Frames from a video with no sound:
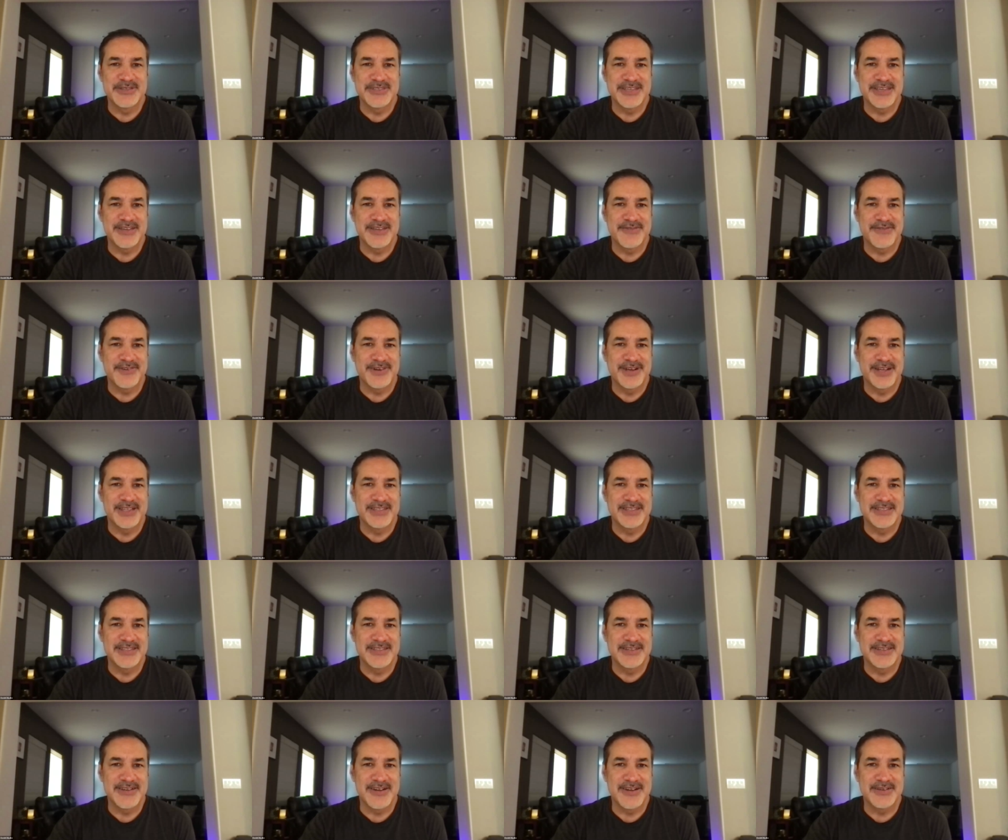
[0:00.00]
of St.
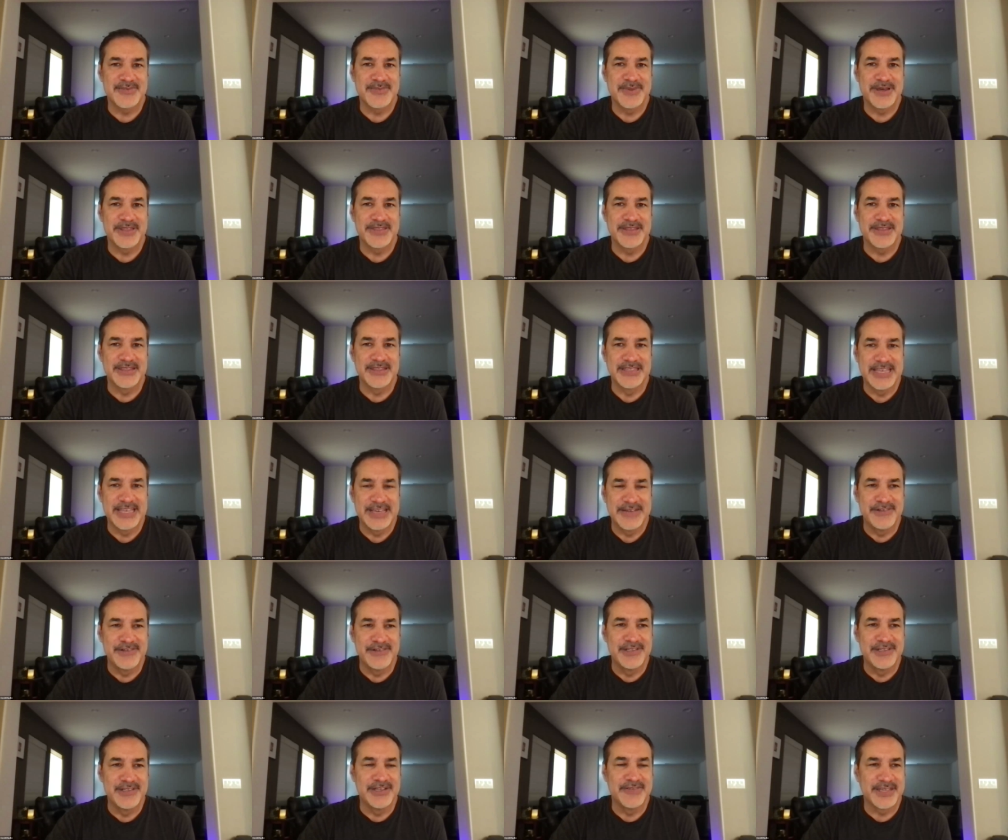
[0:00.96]
Francis talked about the
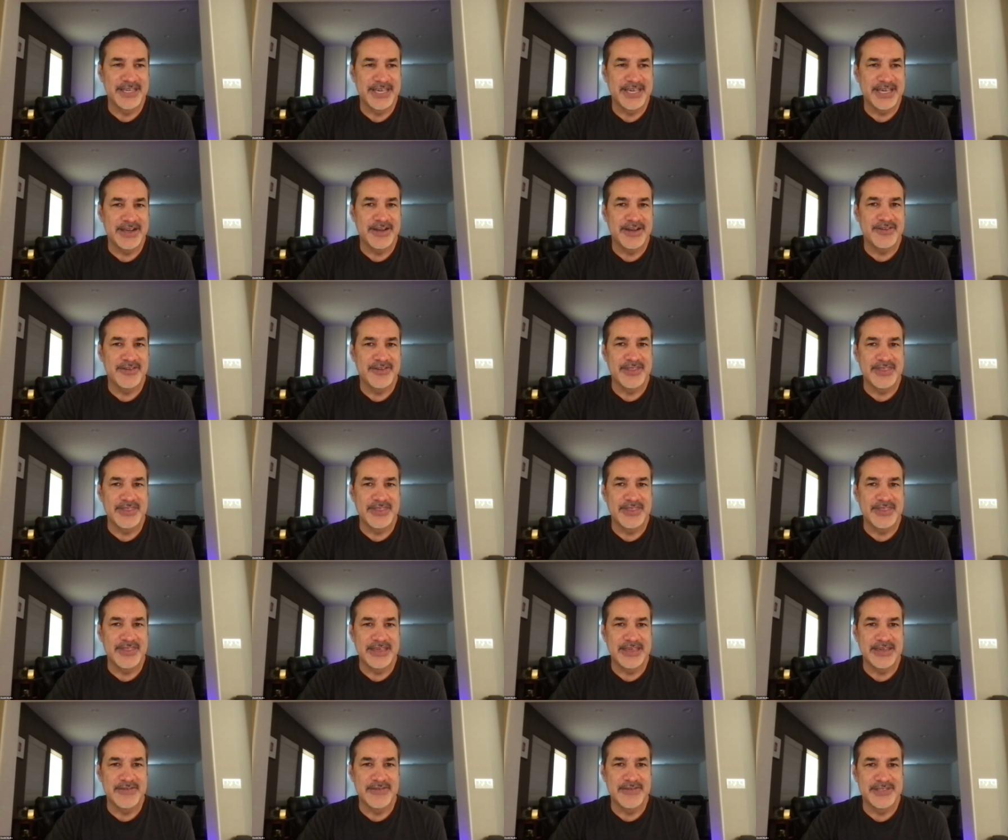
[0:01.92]
level of care that
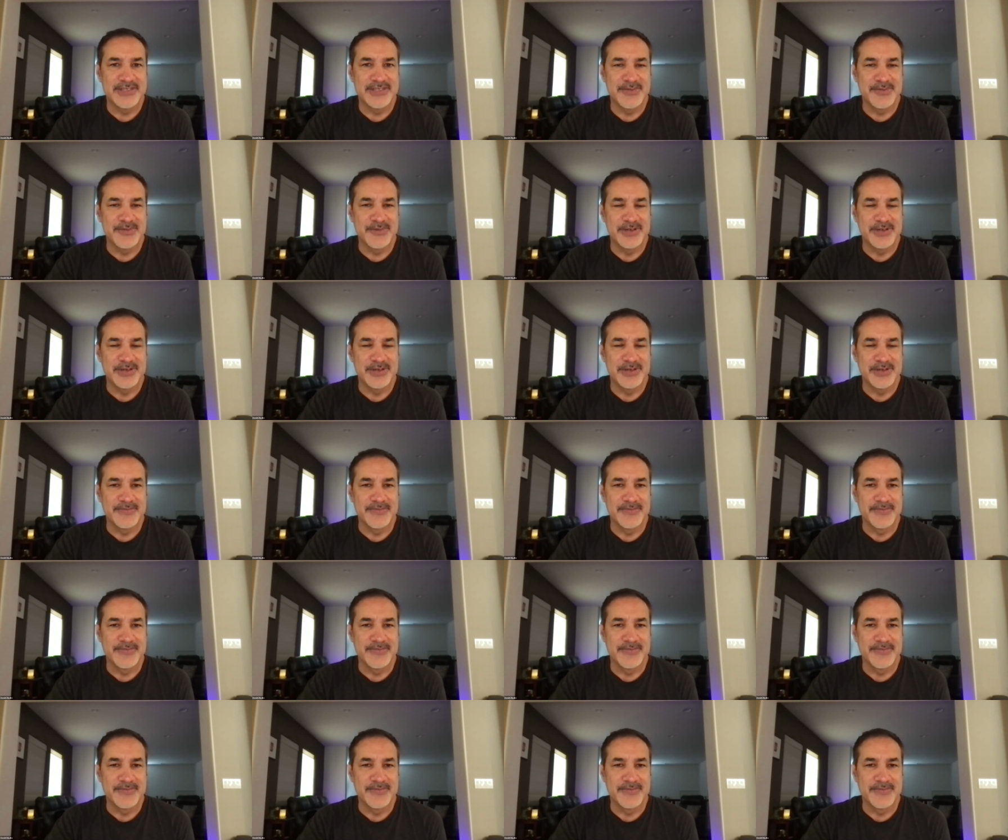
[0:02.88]
they give someone.